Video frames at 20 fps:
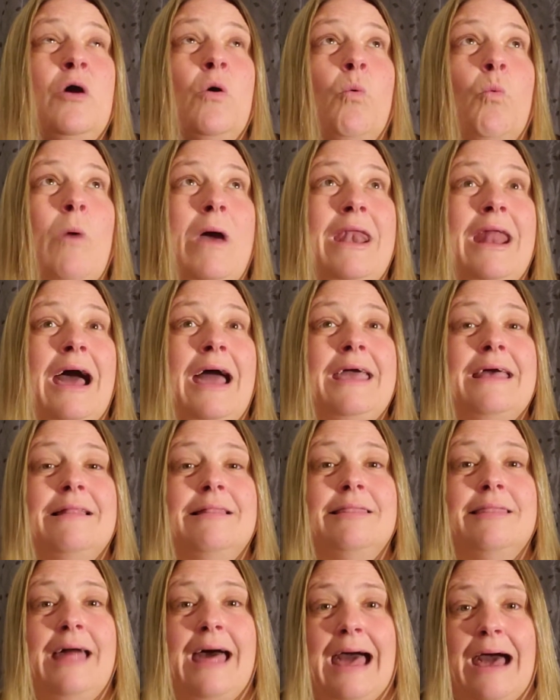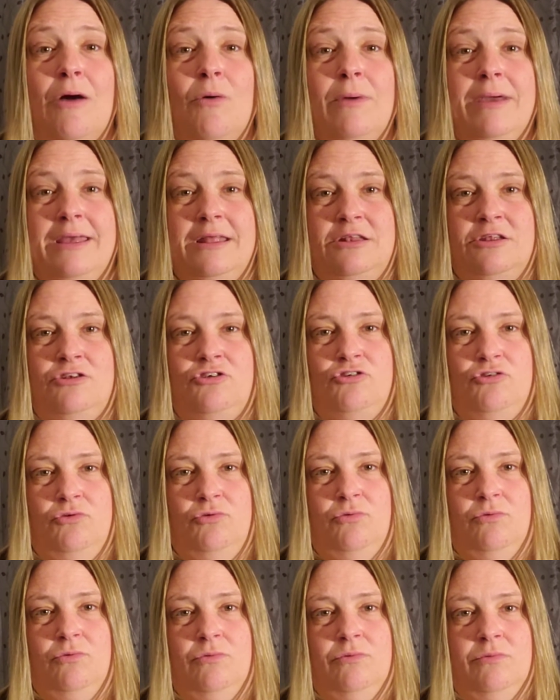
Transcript: When I allow it to.